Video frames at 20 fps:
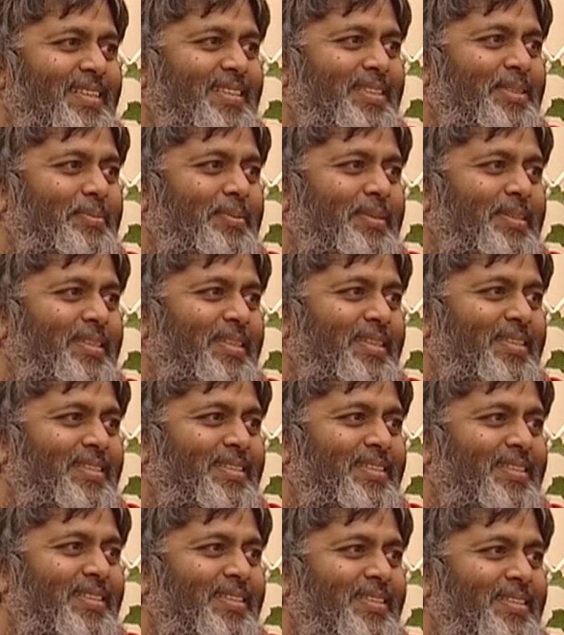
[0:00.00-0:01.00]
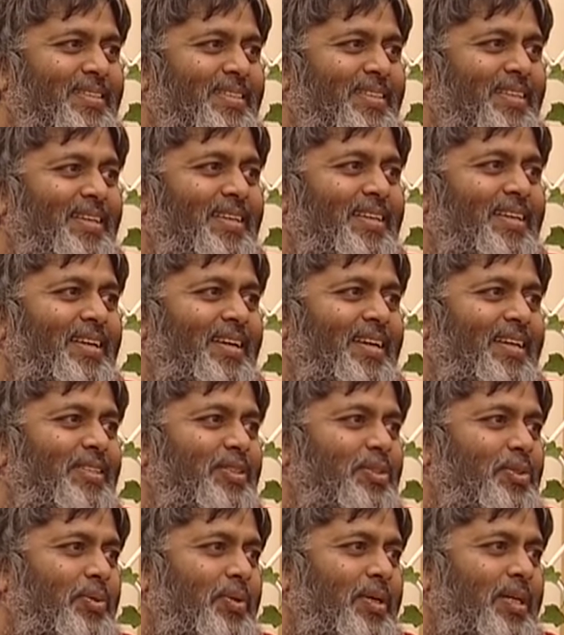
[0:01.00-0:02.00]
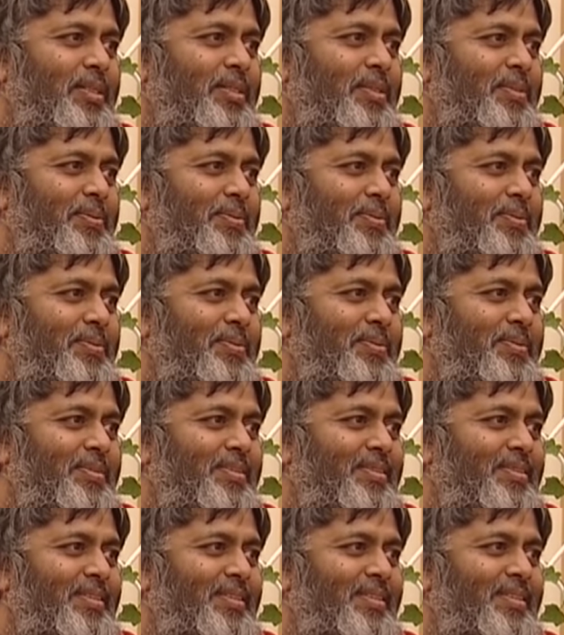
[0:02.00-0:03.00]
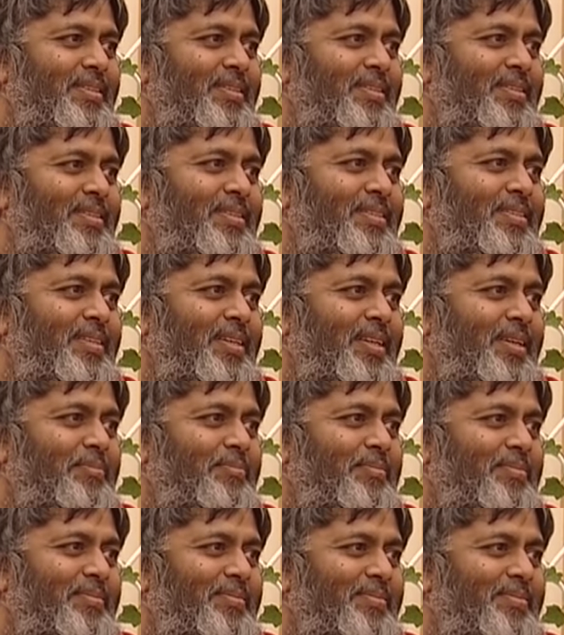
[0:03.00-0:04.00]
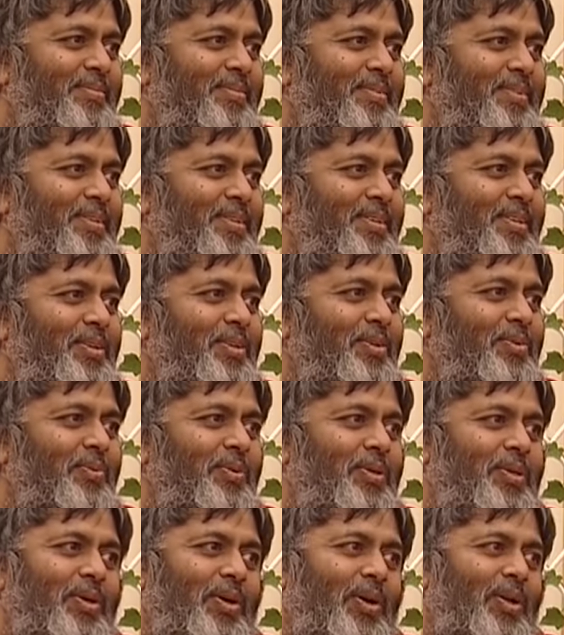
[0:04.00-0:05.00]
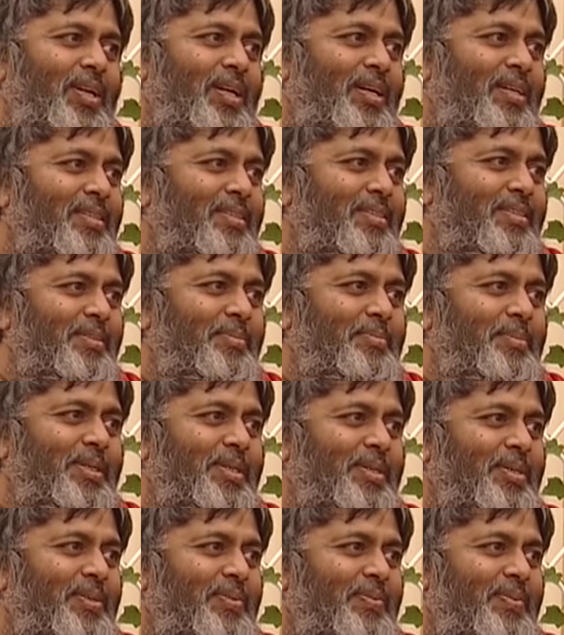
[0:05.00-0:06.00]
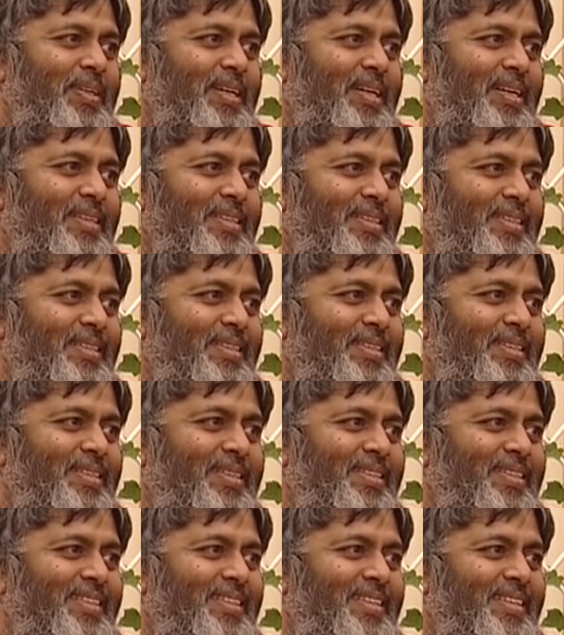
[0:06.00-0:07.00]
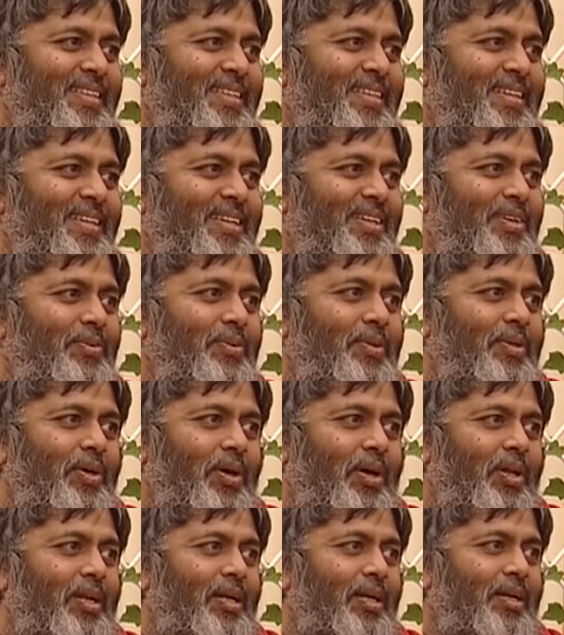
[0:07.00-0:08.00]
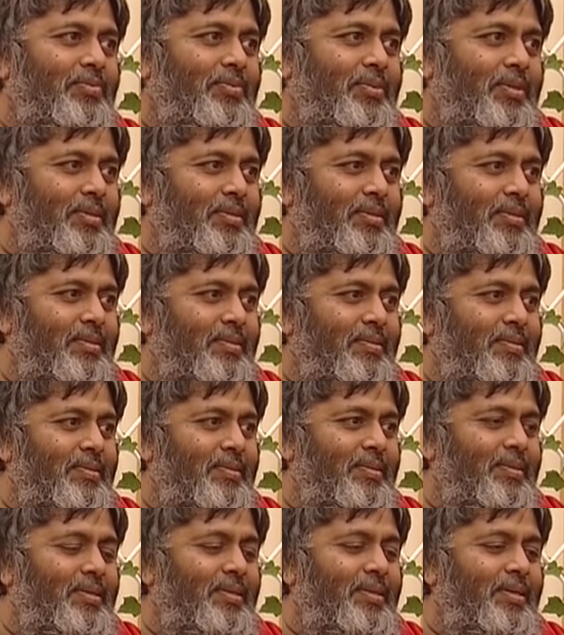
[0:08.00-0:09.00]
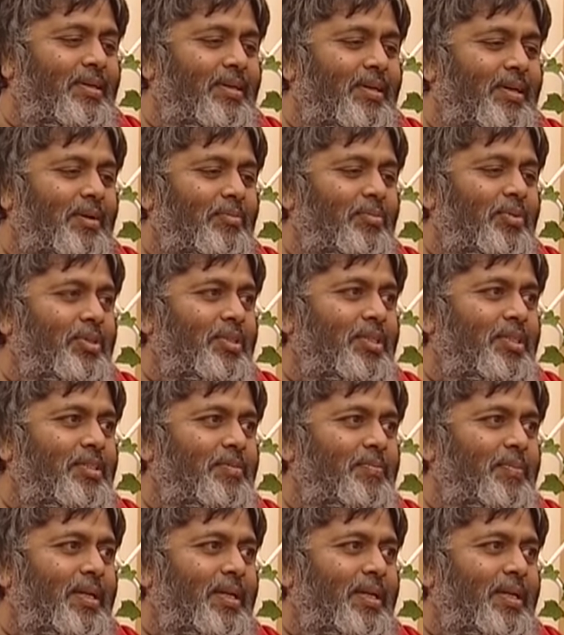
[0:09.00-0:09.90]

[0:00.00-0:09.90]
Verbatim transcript: experiences, and so are you, the same. We all are the being of light. We all have come on this